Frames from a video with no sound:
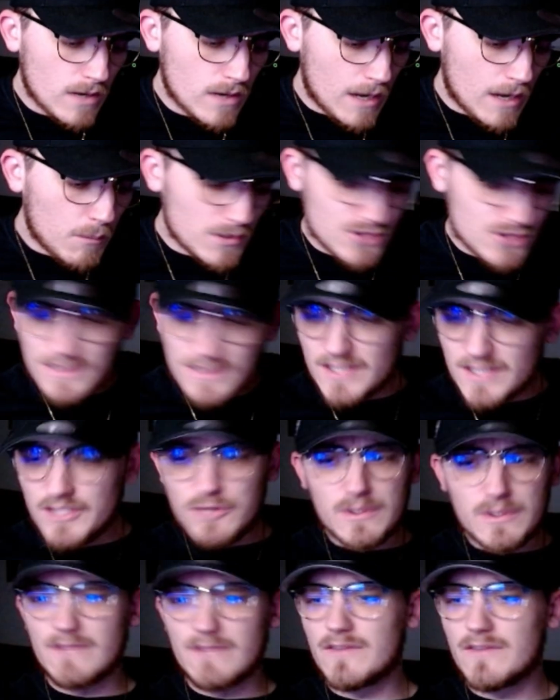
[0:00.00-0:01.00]
I wasn't really
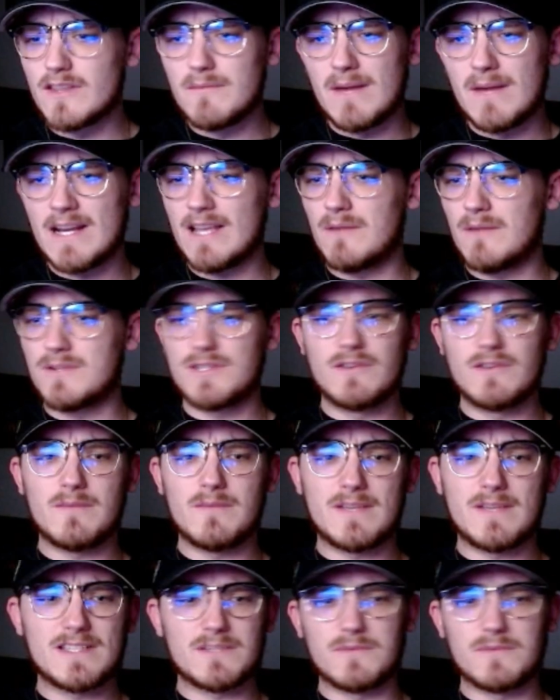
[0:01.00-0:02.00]
doing it for the money. I was doing it
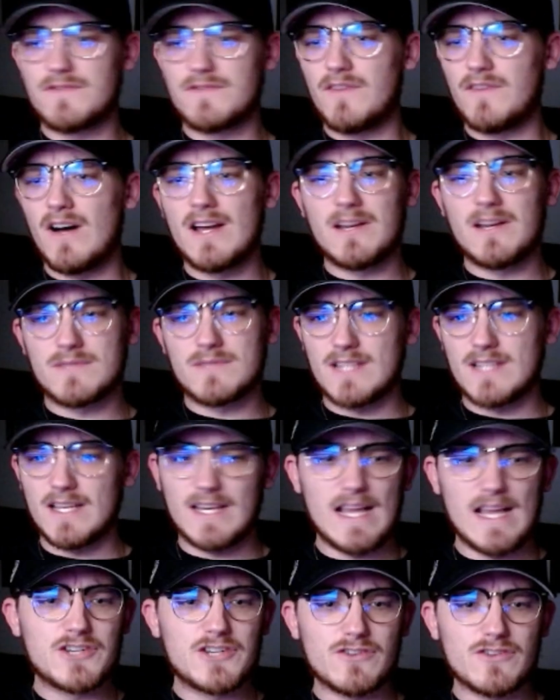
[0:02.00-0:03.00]
because it was fun. It was like
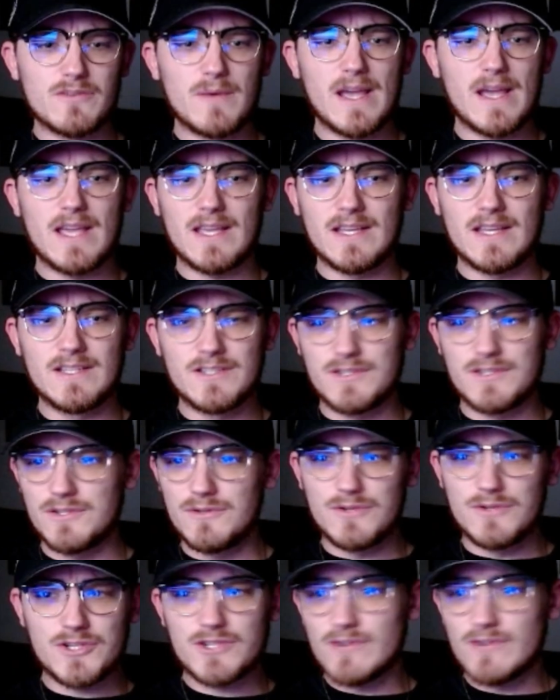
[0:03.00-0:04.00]
an entryway
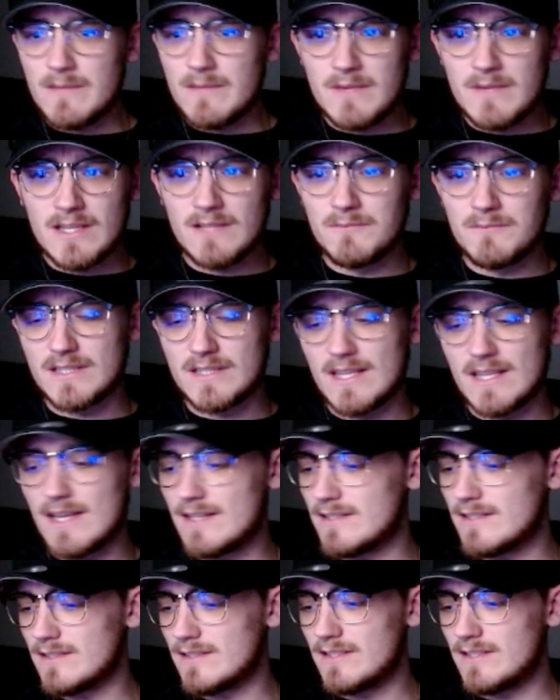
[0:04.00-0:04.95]
into streaming, but then